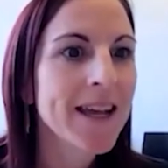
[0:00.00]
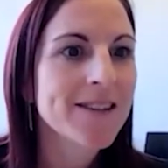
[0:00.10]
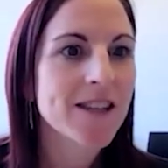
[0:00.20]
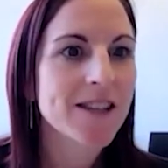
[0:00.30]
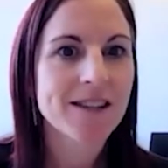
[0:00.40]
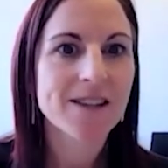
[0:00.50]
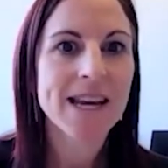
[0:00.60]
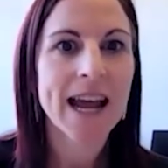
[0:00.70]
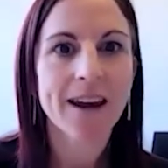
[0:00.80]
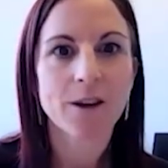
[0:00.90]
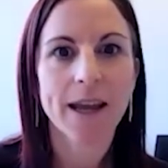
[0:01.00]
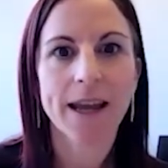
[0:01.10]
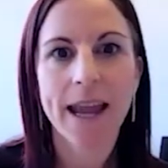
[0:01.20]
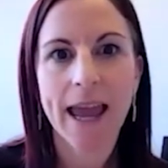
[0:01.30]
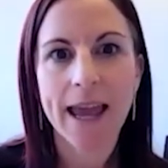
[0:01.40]
So this is now
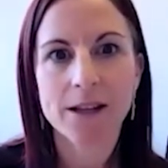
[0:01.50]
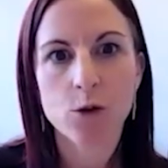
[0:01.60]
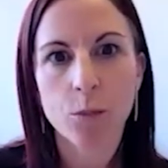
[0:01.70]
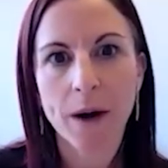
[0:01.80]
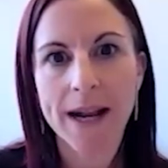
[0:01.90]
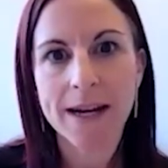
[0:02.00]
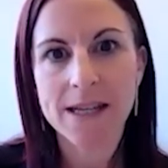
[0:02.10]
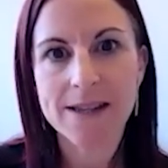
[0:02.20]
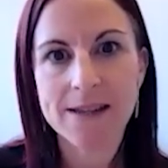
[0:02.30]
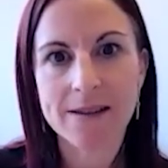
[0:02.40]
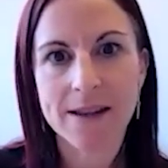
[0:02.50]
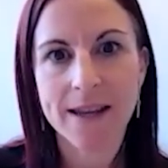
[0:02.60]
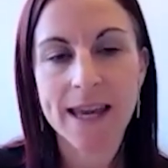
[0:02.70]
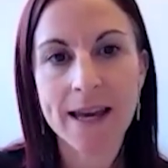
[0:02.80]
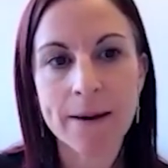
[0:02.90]
looking at your practice
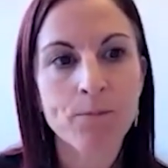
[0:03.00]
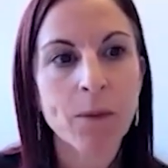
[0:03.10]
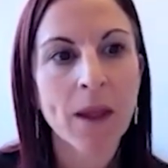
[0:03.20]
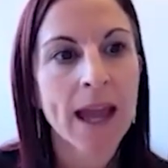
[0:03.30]
here,